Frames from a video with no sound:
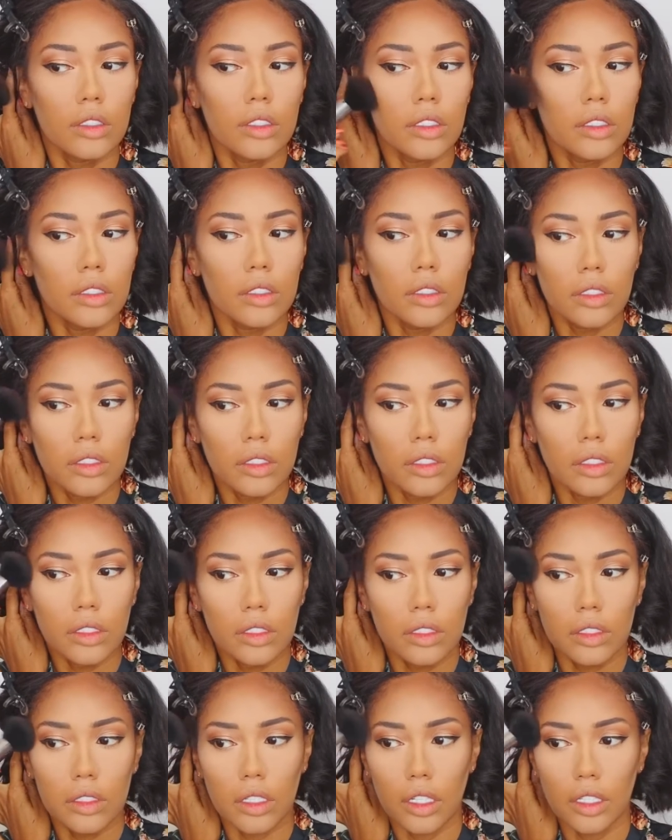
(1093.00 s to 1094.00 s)
Just
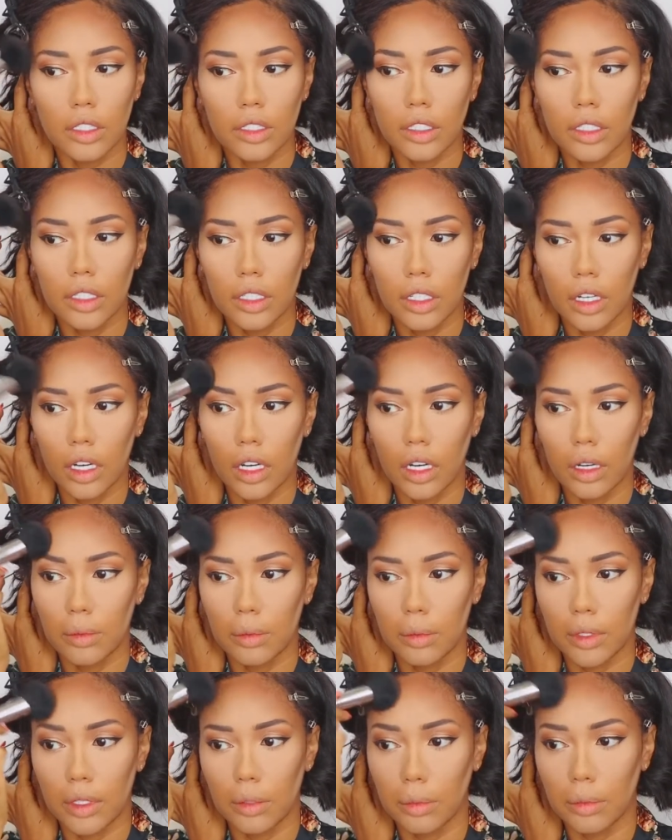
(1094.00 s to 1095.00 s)
touching
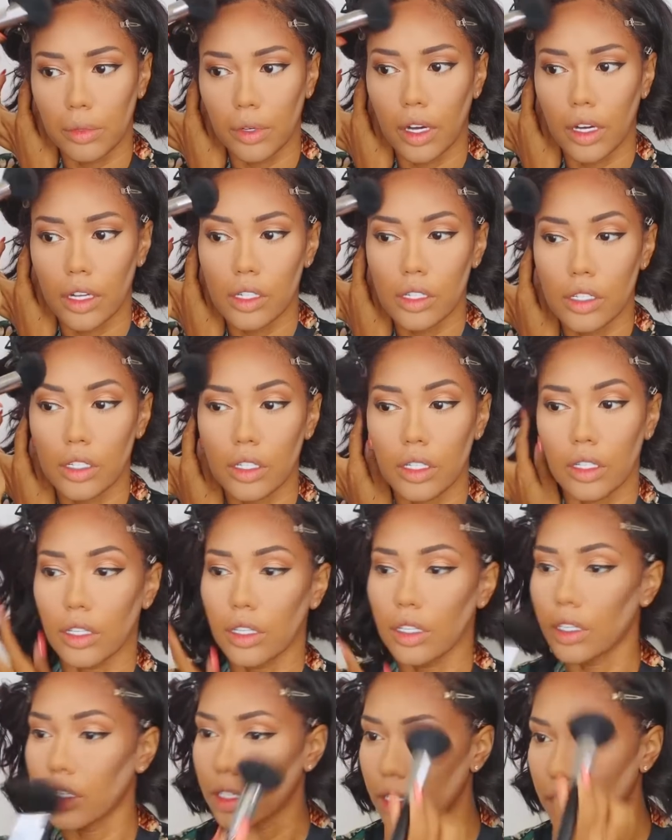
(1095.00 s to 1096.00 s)
up with the
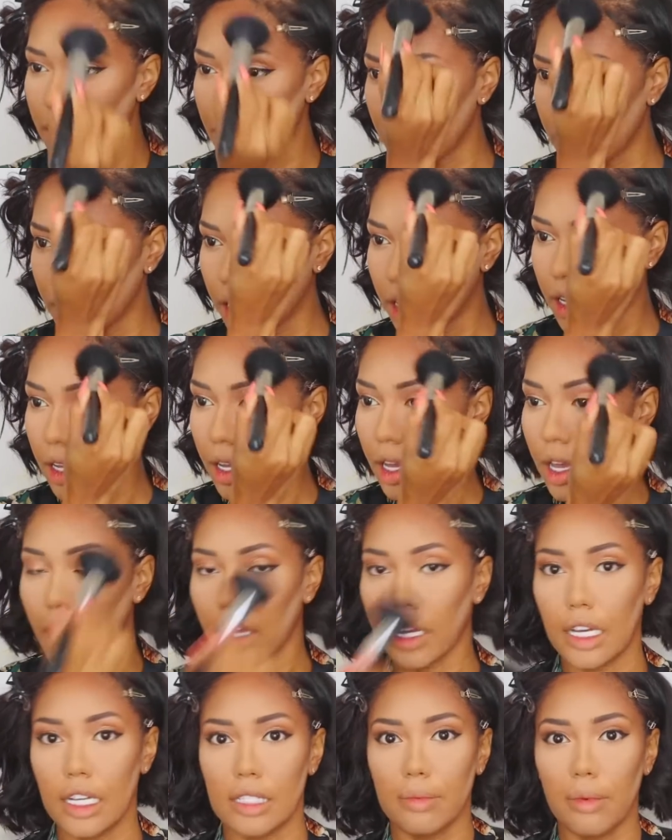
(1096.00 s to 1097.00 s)
bronzer.
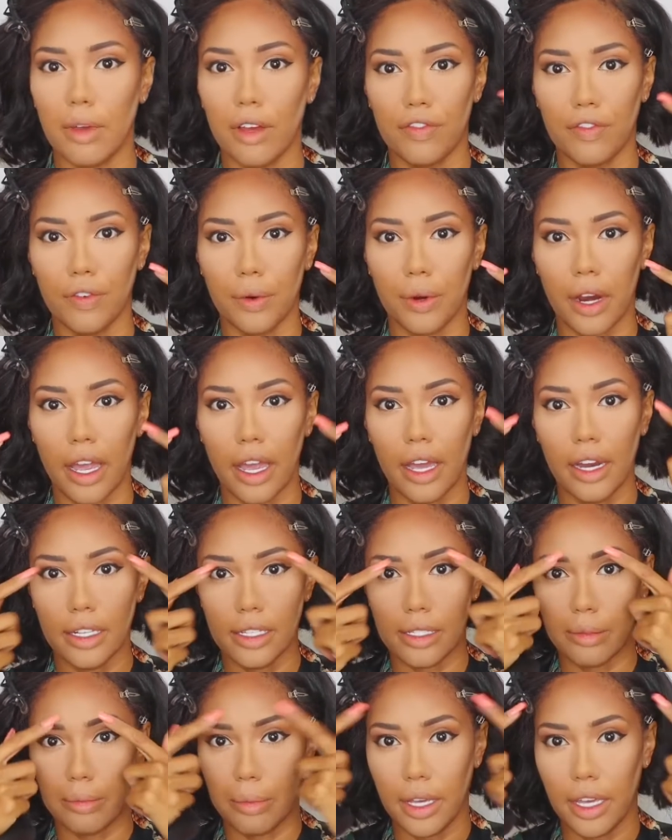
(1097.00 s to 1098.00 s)
Because my forehead
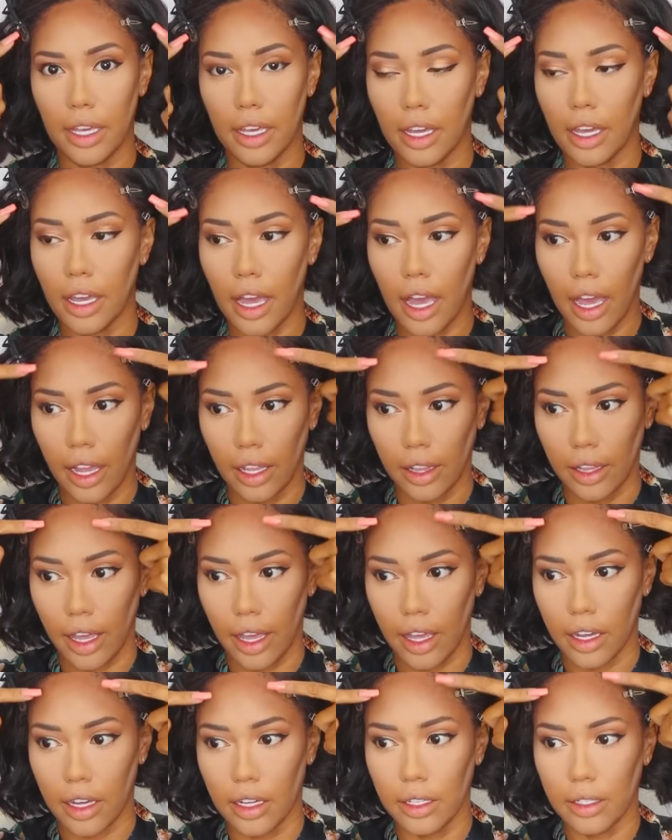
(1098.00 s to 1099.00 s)
is big,
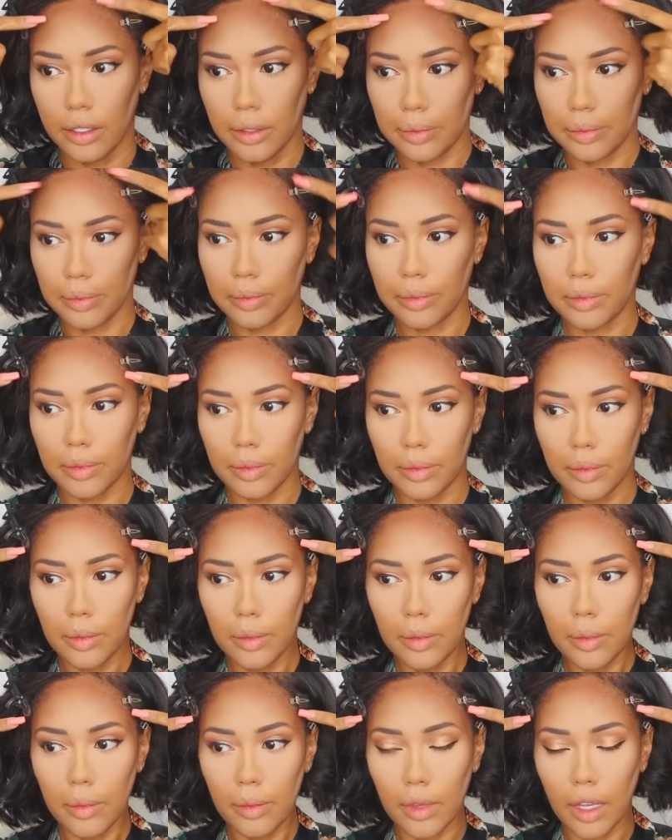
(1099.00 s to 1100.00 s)
I
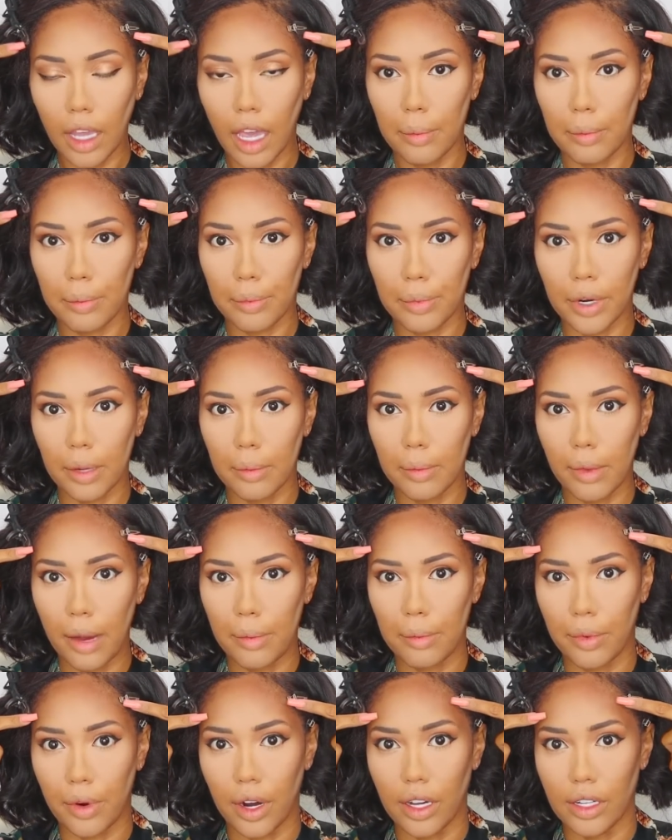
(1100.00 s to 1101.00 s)
bring
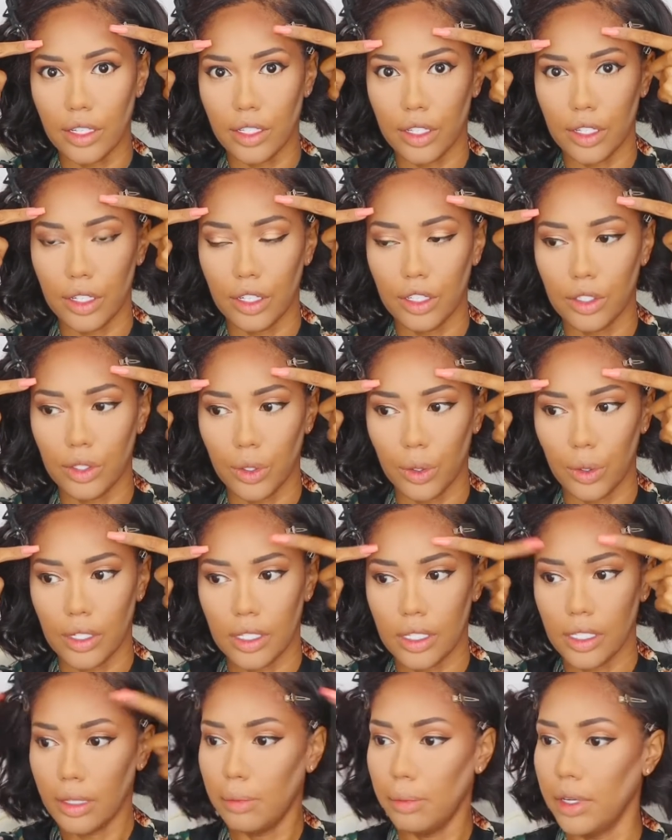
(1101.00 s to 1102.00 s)
my bronzer
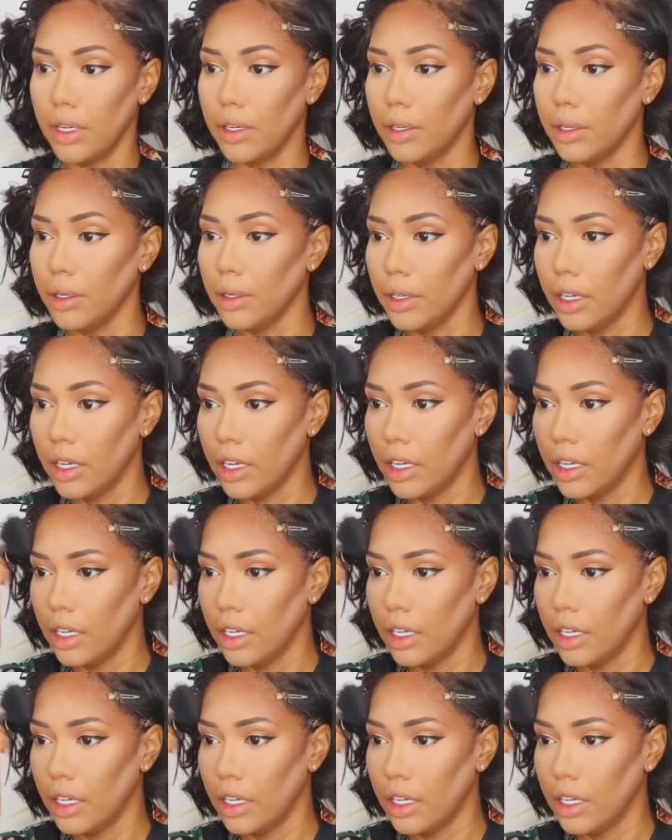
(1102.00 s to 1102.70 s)
towards the middle